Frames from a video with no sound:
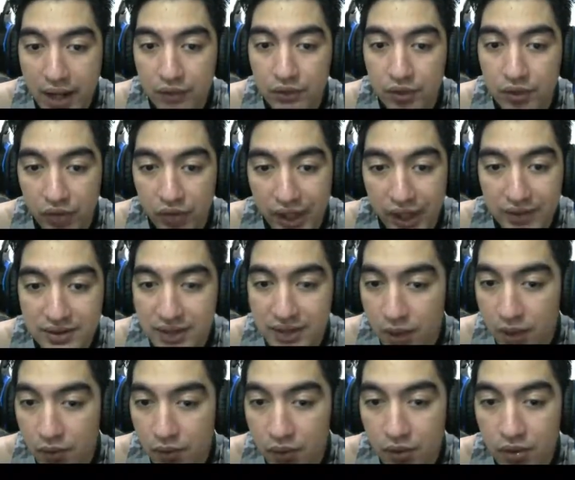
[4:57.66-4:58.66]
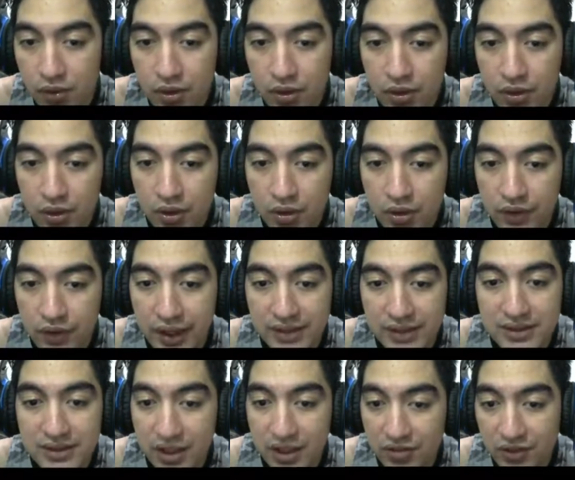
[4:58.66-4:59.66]
the right tower
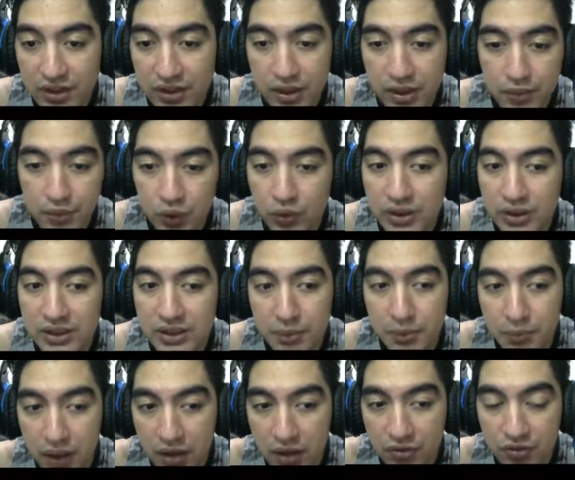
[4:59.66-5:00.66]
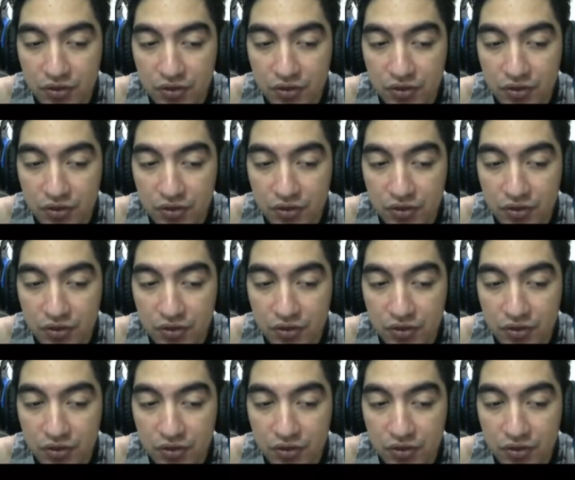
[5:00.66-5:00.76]
That's giving the immunity buff